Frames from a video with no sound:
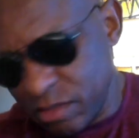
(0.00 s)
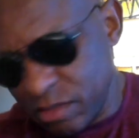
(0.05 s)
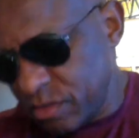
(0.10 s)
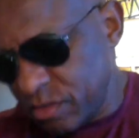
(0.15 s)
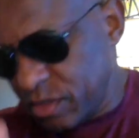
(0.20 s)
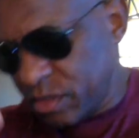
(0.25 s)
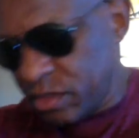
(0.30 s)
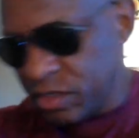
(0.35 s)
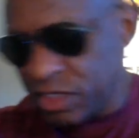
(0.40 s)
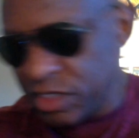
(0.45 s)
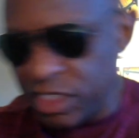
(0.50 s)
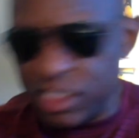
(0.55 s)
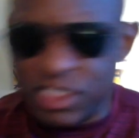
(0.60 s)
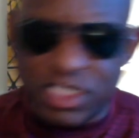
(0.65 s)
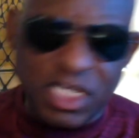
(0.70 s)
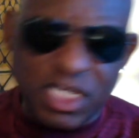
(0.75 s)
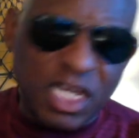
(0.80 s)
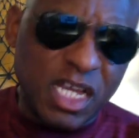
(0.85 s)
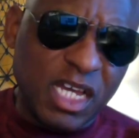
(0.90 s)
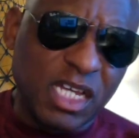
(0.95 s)
when
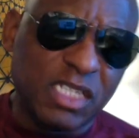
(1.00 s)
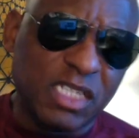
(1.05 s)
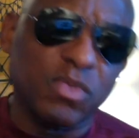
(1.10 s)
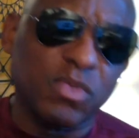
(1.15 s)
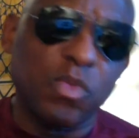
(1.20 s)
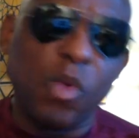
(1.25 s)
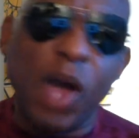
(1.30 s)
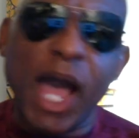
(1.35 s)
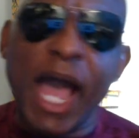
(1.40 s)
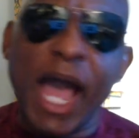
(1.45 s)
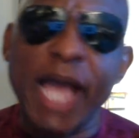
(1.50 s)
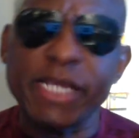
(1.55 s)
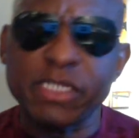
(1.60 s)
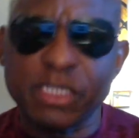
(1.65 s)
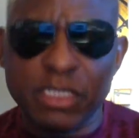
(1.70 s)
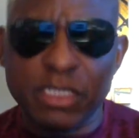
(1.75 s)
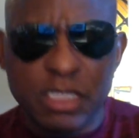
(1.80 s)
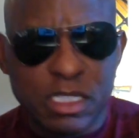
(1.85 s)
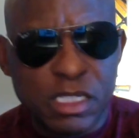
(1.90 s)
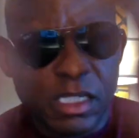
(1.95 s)
Jesus
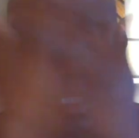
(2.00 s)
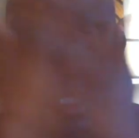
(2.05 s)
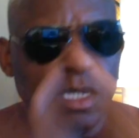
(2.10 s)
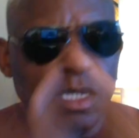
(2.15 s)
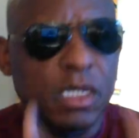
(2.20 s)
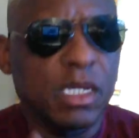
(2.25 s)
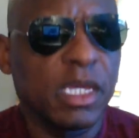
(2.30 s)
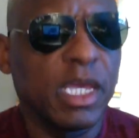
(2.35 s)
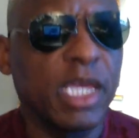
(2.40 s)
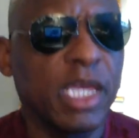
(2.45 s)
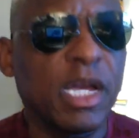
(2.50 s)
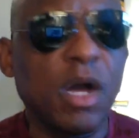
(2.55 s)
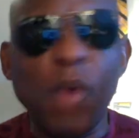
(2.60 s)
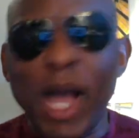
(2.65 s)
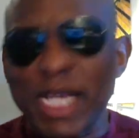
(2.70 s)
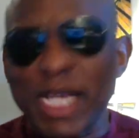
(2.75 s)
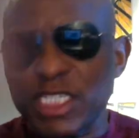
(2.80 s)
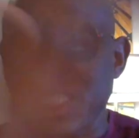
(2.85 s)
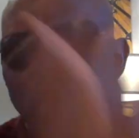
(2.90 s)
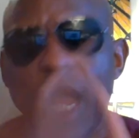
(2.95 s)
washed, he gonna
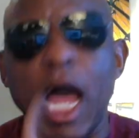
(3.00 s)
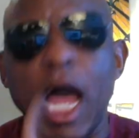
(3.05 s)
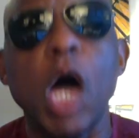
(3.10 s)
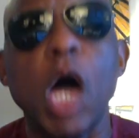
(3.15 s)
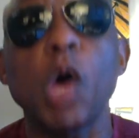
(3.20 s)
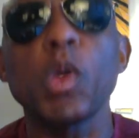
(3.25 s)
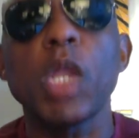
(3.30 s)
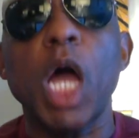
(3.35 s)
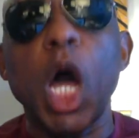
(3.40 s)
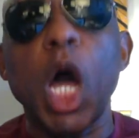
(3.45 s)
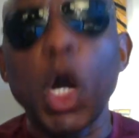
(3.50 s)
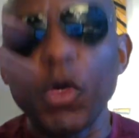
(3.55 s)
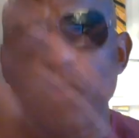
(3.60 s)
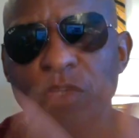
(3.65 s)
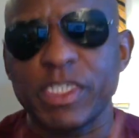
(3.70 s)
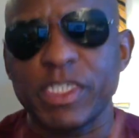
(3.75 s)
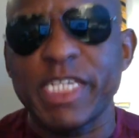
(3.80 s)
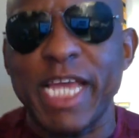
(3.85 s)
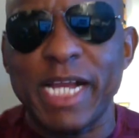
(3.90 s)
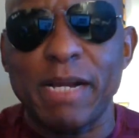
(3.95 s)
wash you all over,
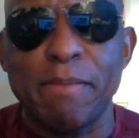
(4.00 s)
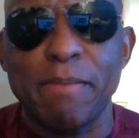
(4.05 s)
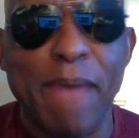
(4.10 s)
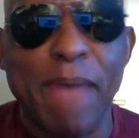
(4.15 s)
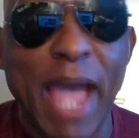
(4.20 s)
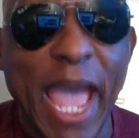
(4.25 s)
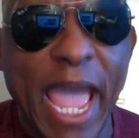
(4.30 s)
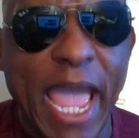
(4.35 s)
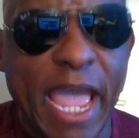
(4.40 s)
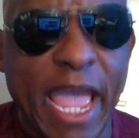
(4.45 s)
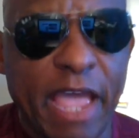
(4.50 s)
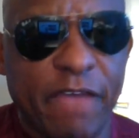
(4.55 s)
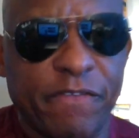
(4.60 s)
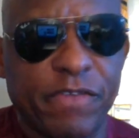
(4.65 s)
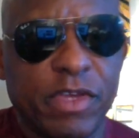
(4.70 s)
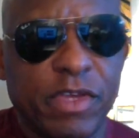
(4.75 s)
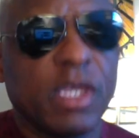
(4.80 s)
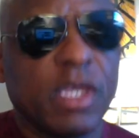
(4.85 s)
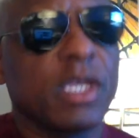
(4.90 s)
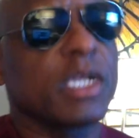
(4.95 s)
take a
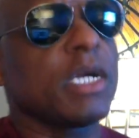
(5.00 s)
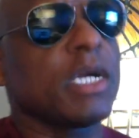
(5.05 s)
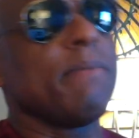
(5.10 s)
bath.